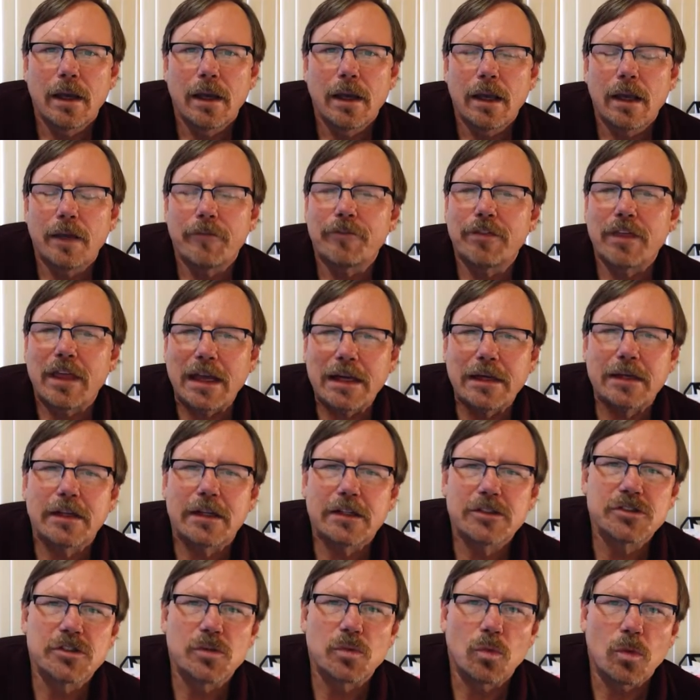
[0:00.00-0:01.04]
If that
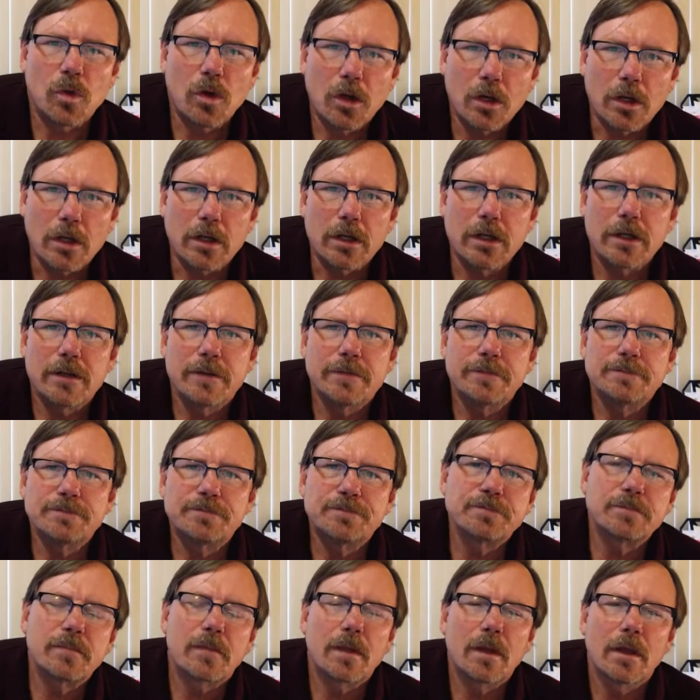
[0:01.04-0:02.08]
doesn't work,
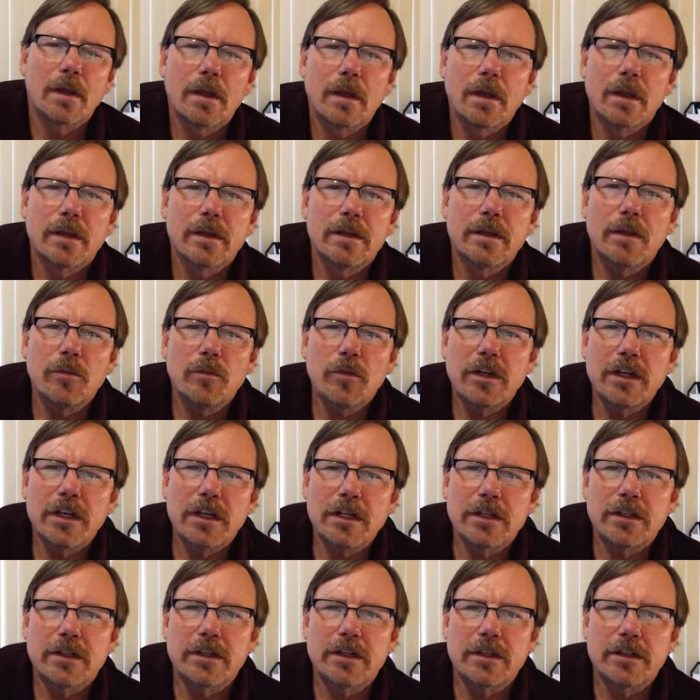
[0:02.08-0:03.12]
then we
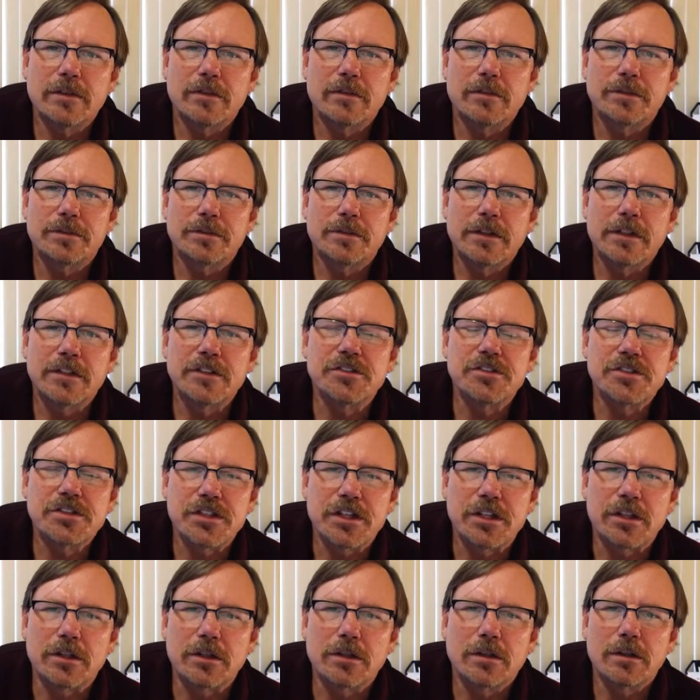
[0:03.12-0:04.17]
need to
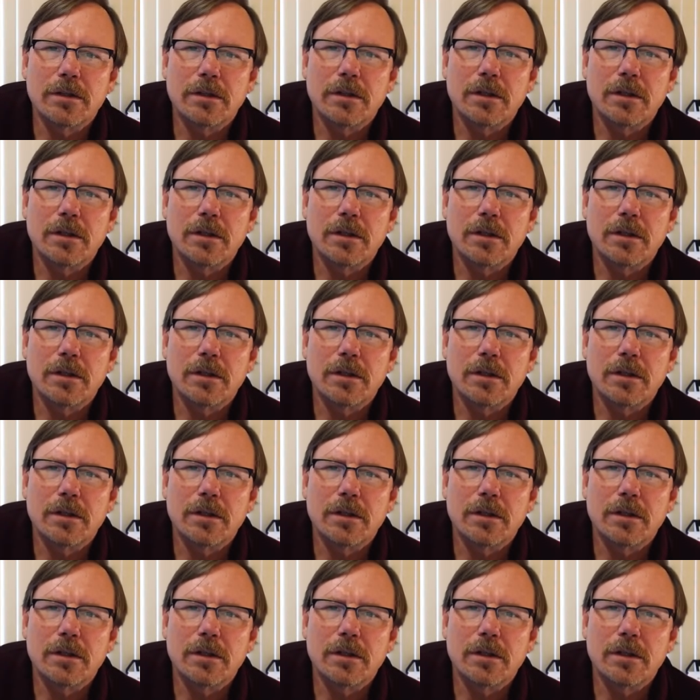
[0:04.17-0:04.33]
consider